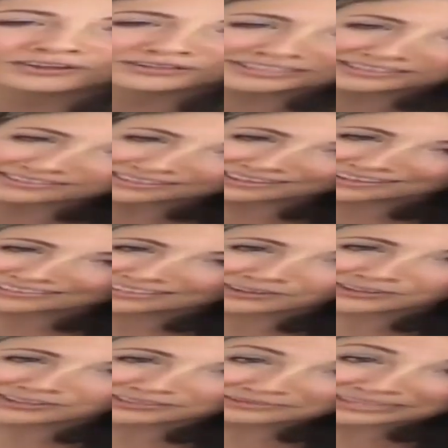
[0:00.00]
it doesn't last that
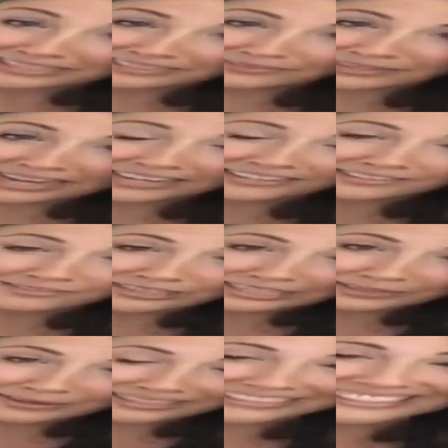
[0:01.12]
long because we eat it really
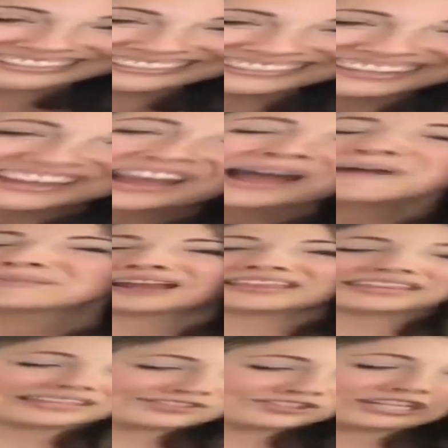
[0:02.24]
quickly. But I
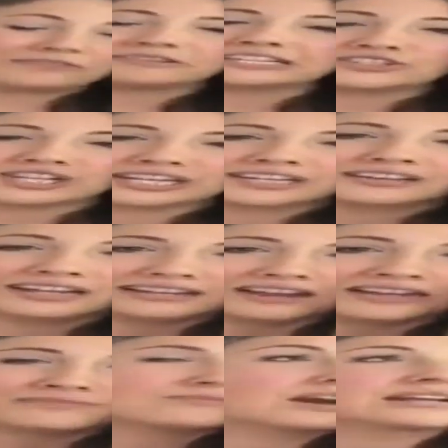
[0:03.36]
think generally chicken,
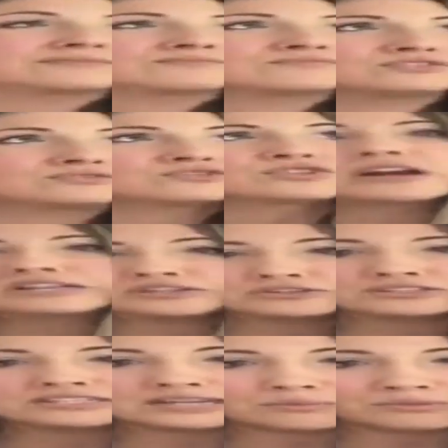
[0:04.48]
I try to
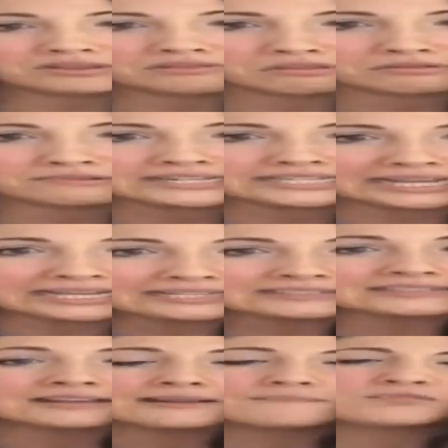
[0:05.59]
use it up within 3
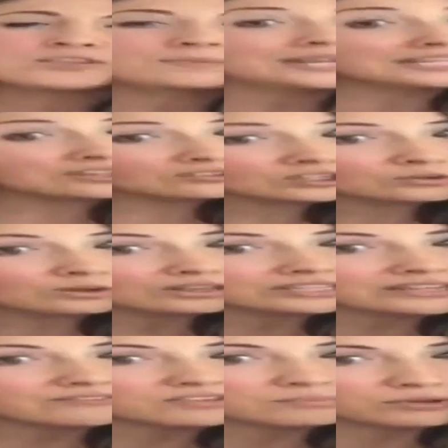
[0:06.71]
days. Depending on the
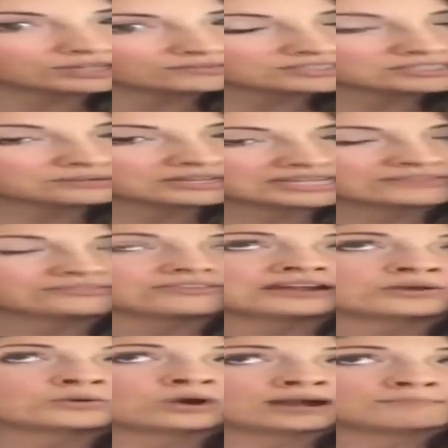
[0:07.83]
quality of the bird, if
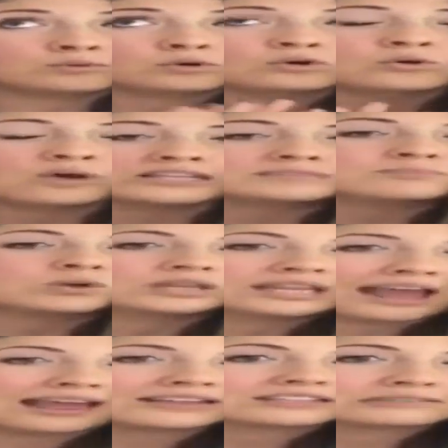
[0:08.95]
I'm always more
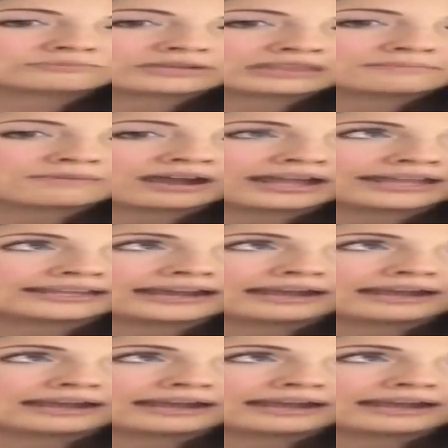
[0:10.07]
lax with my